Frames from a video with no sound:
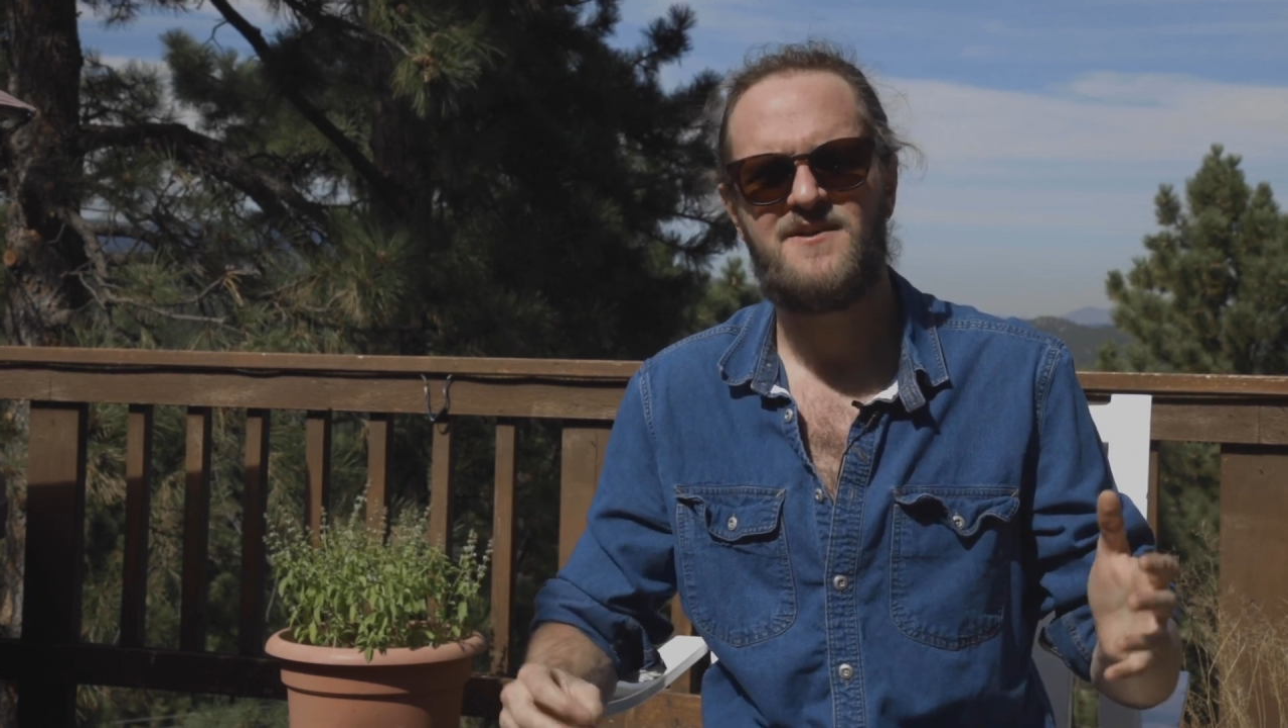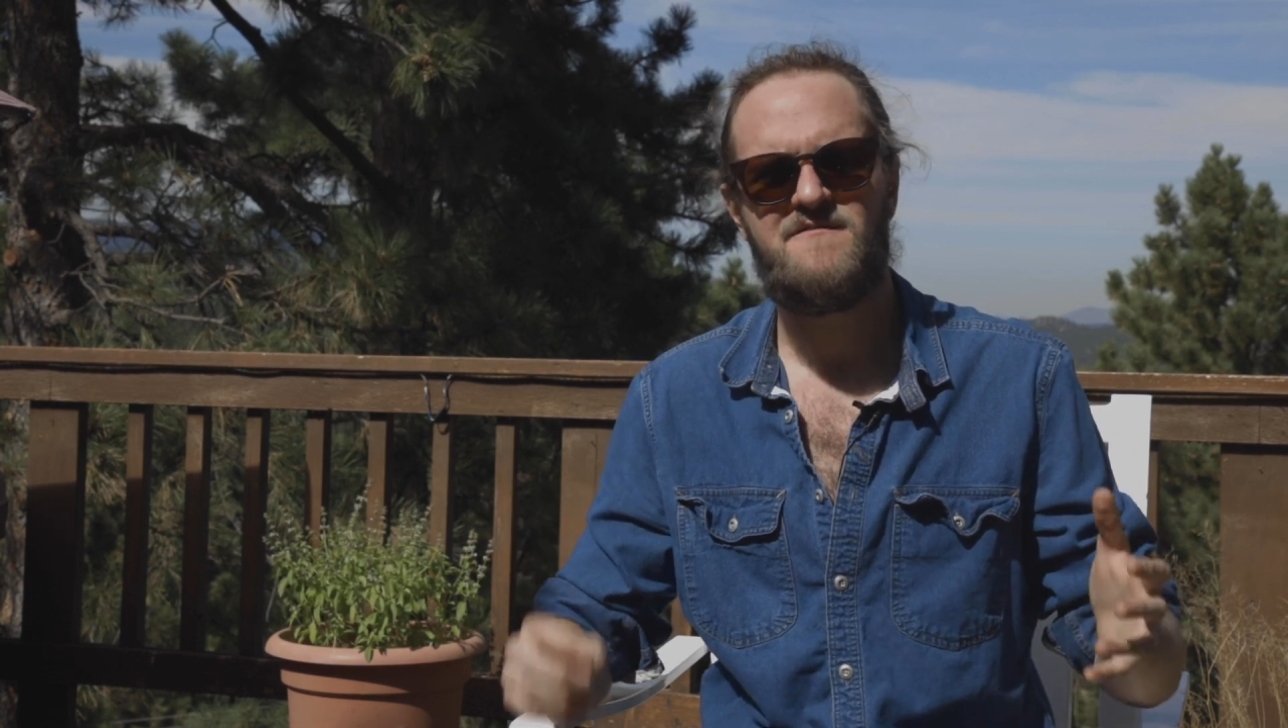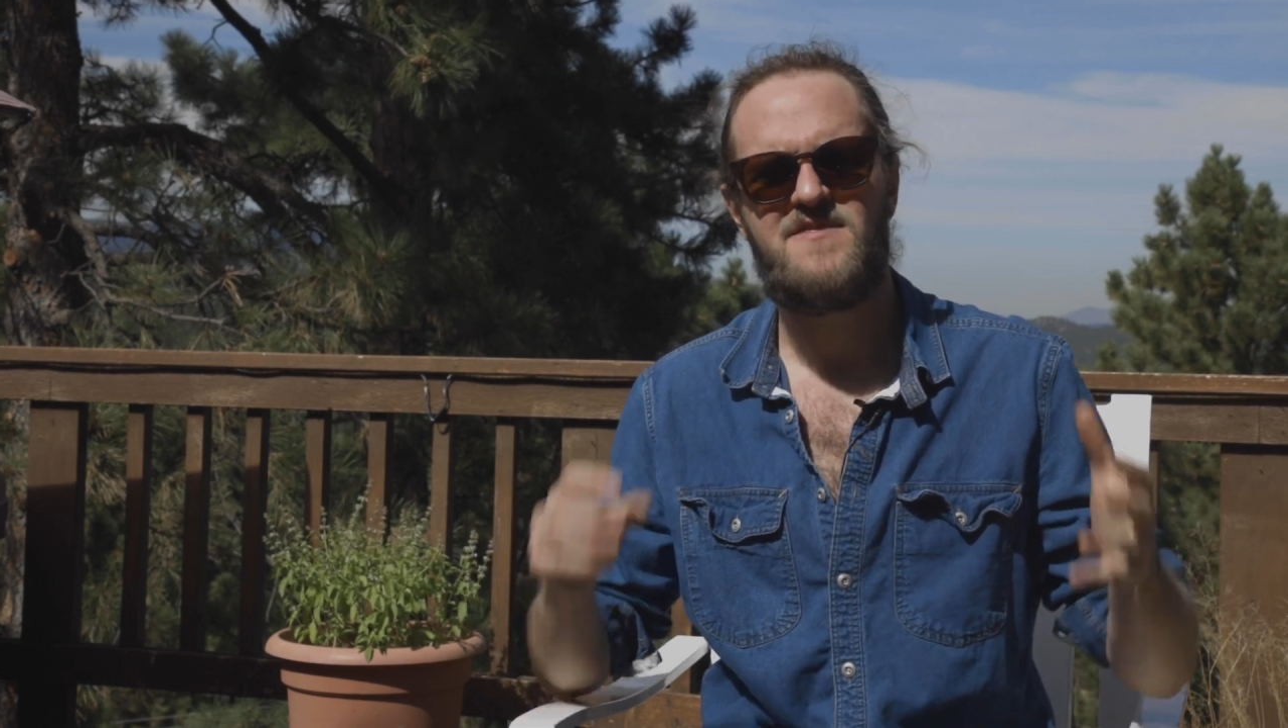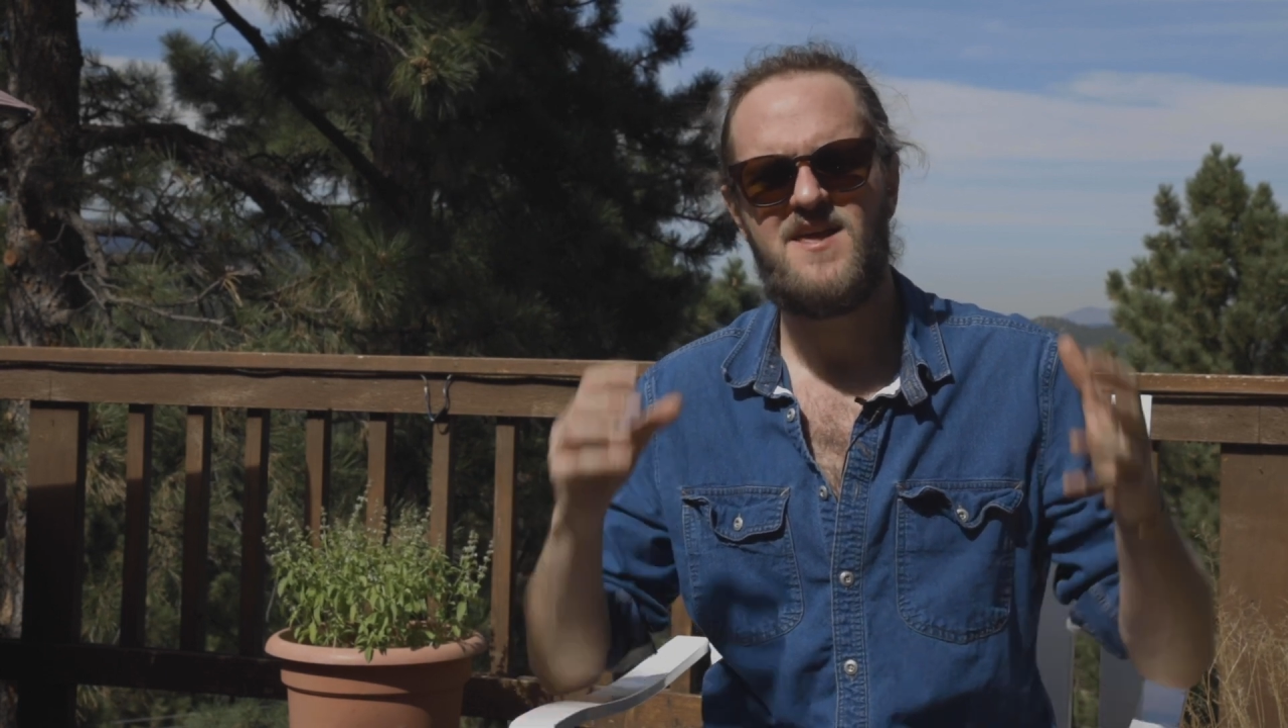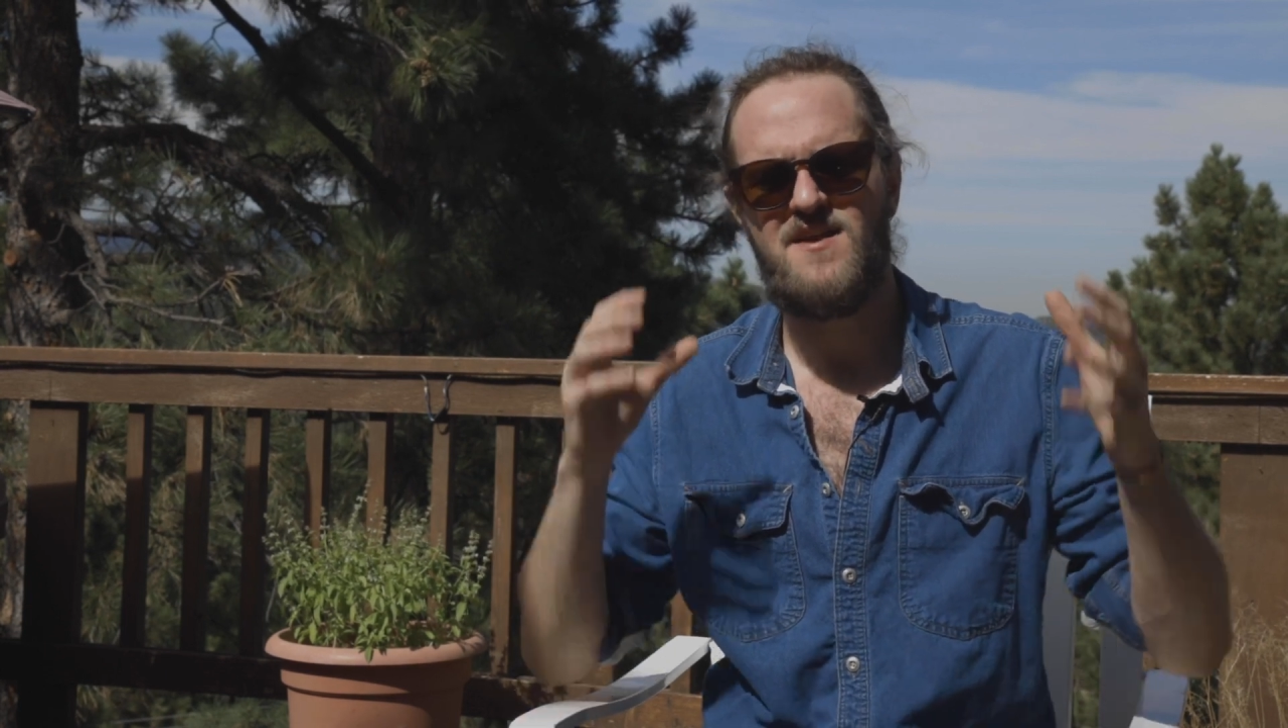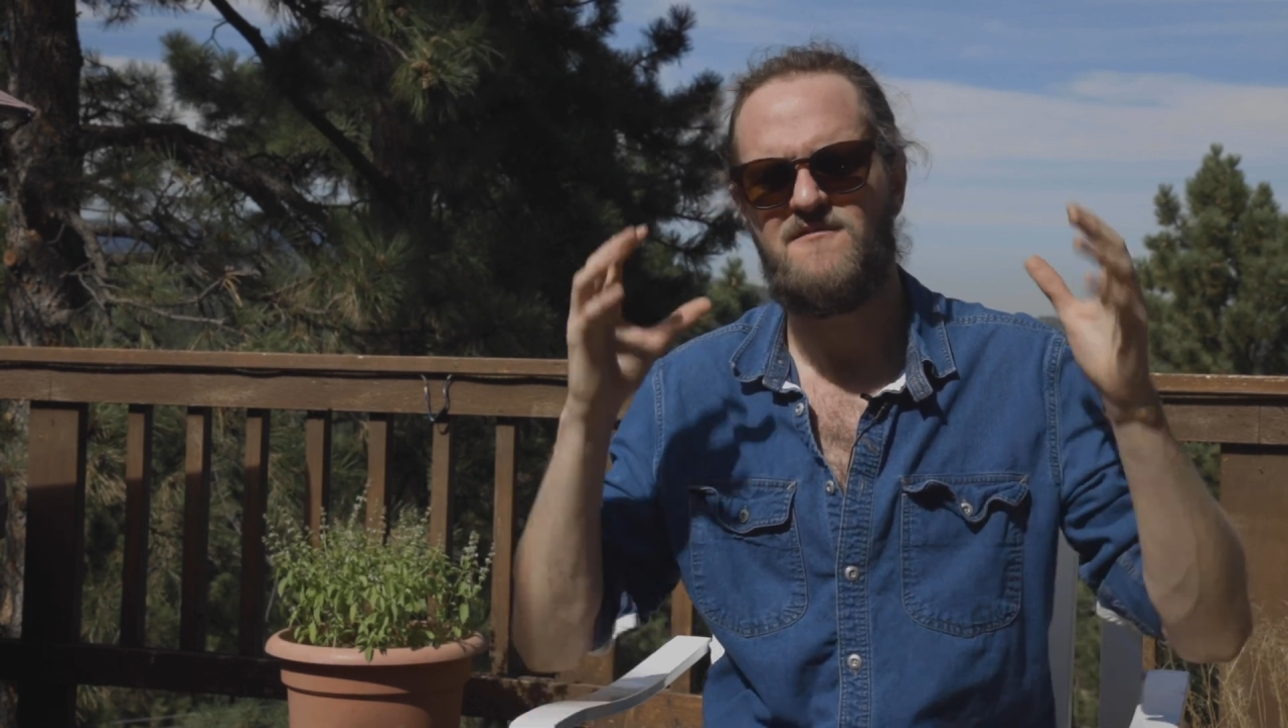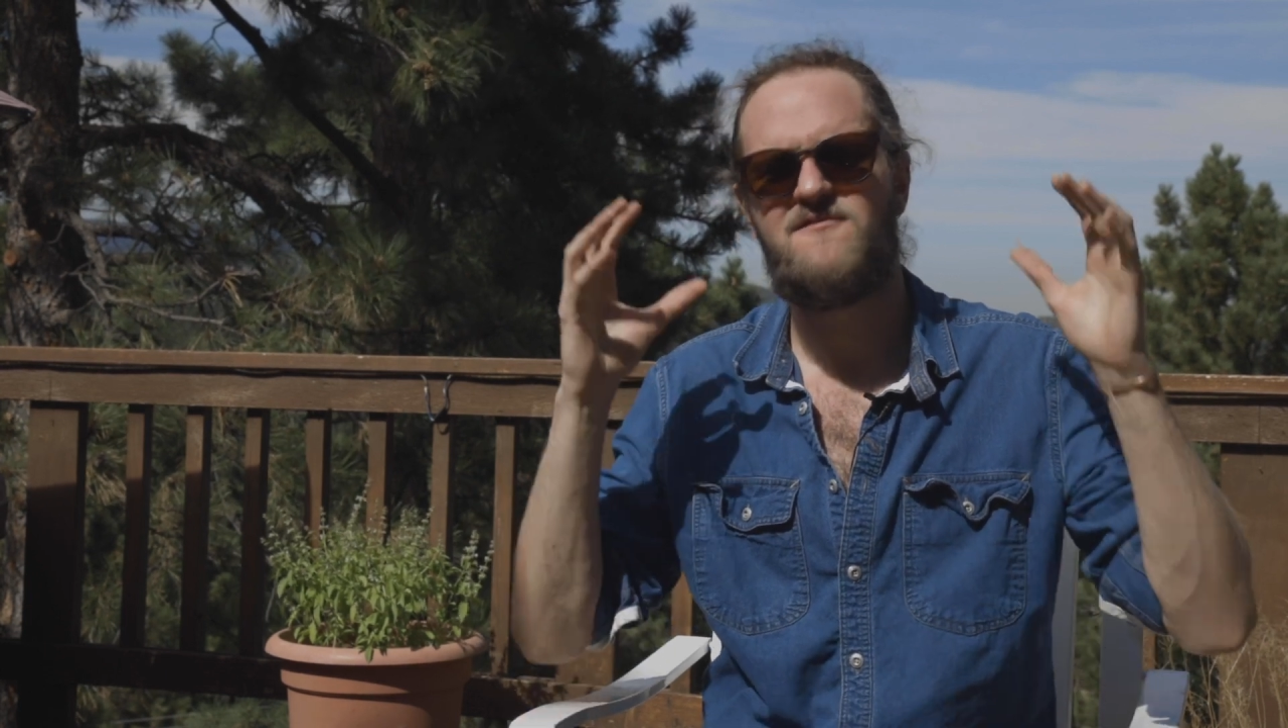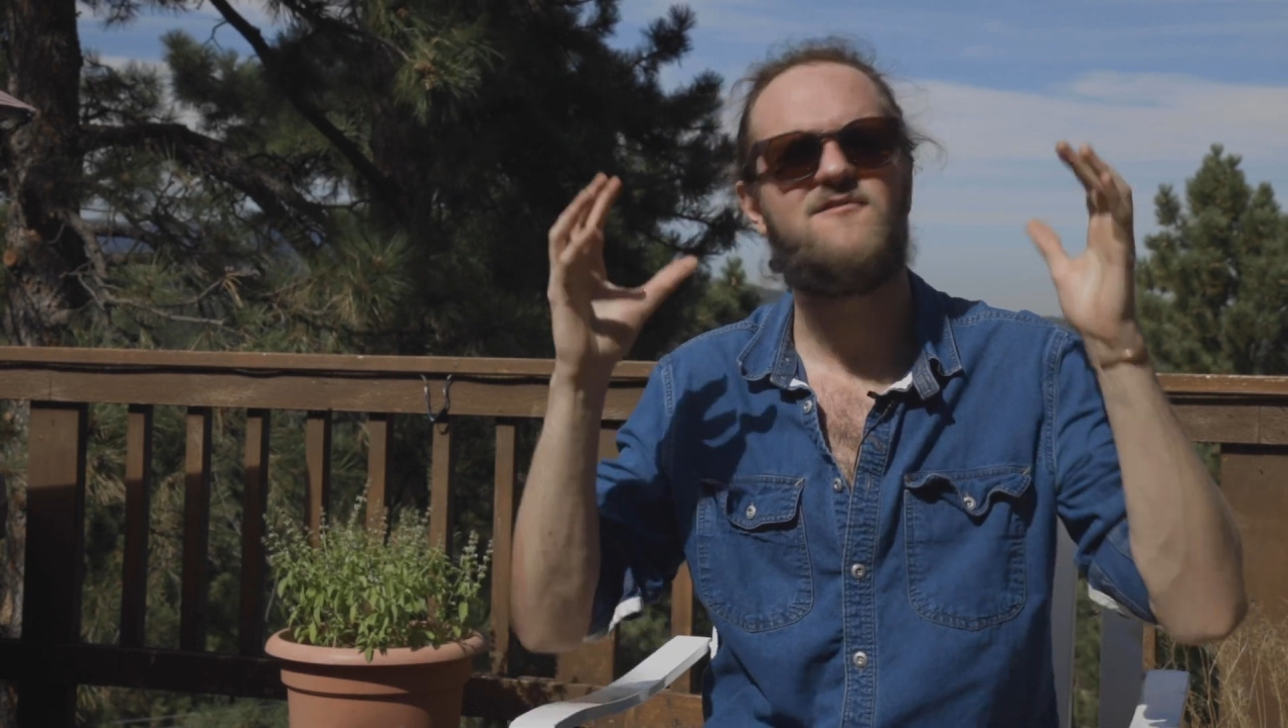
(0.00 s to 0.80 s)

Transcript: of the